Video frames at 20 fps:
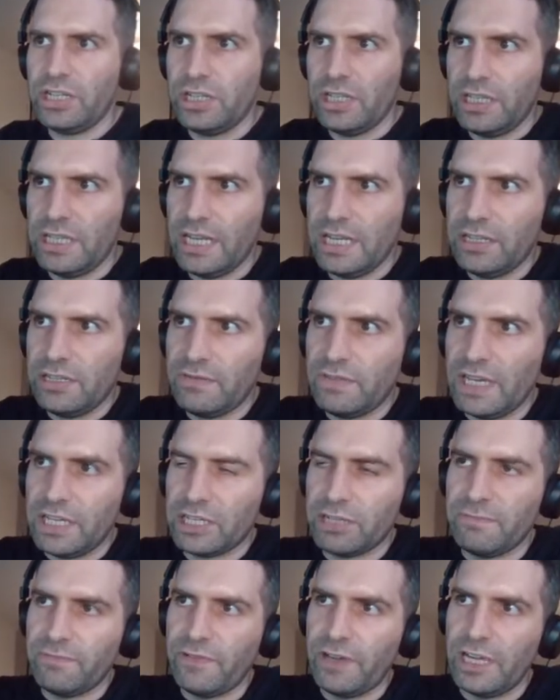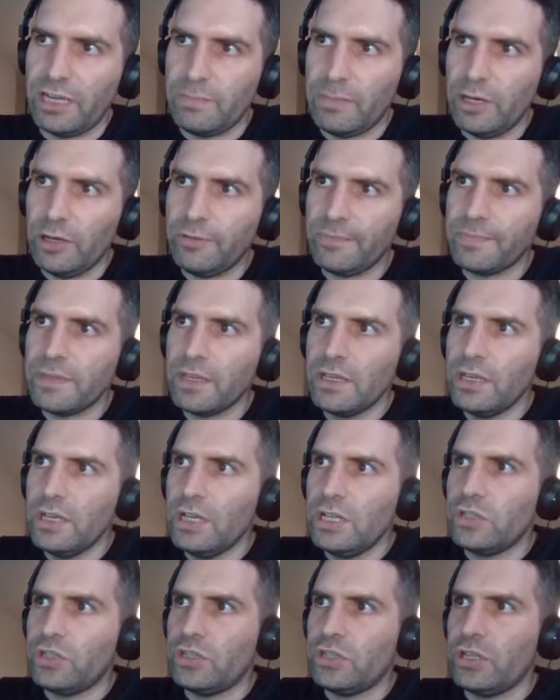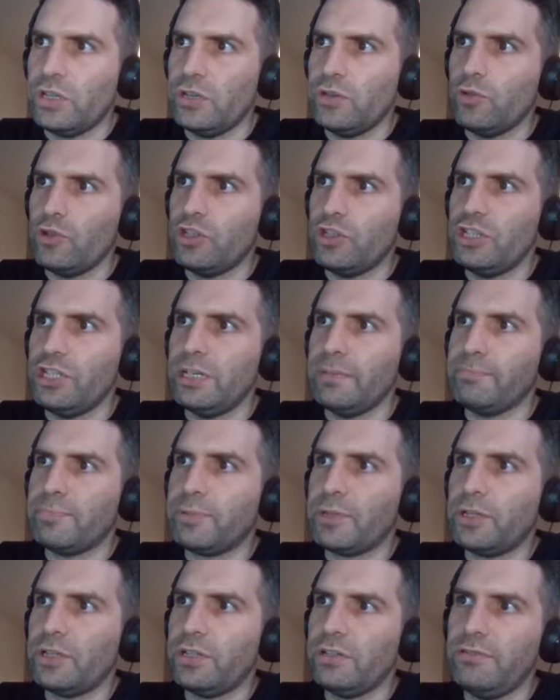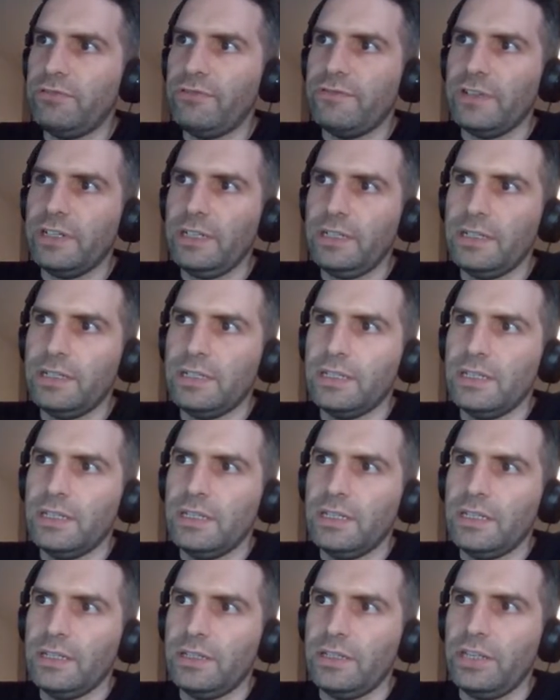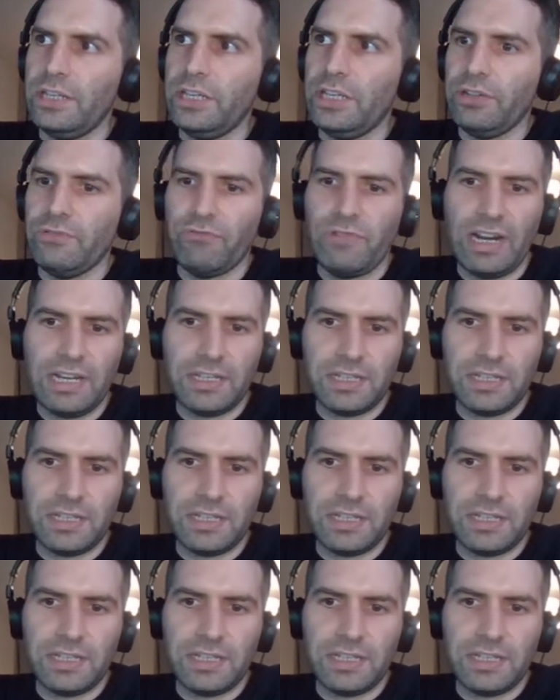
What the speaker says: at the end of that conveyor belt to jump over the red